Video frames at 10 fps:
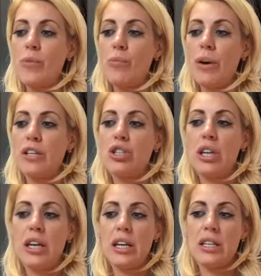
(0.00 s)
which
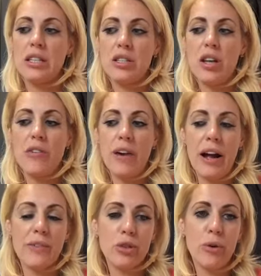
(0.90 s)
is
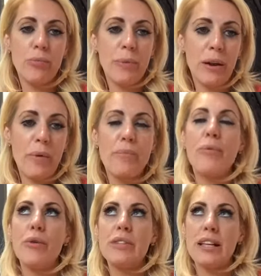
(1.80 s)
around
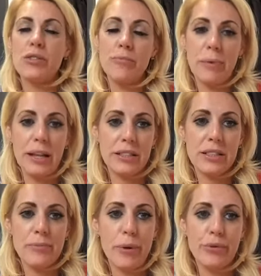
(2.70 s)
processing
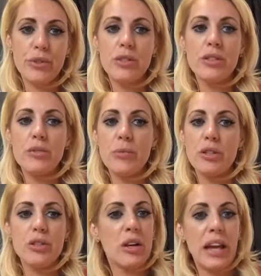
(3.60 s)
unpleasant emotions,
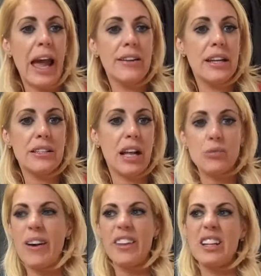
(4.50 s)
which again, that's
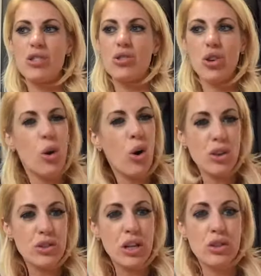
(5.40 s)
why it's such
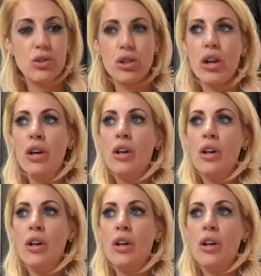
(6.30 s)
a